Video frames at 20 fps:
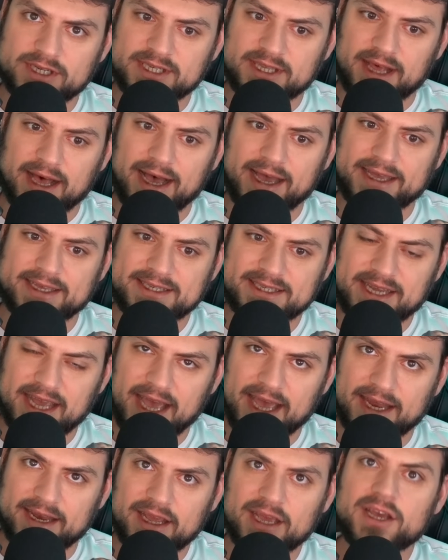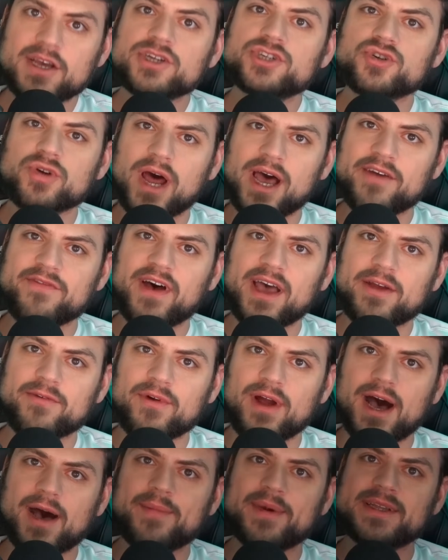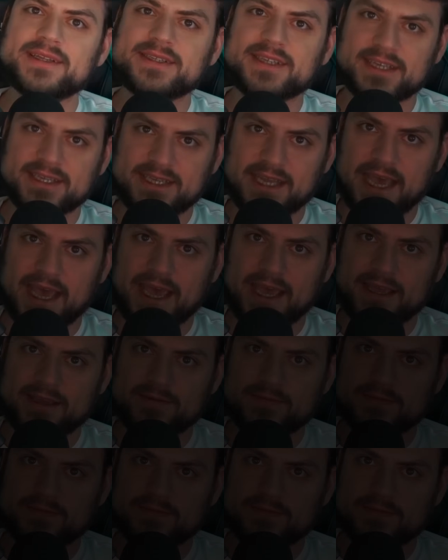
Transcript: Law is Dead. Try Vite Ramen today.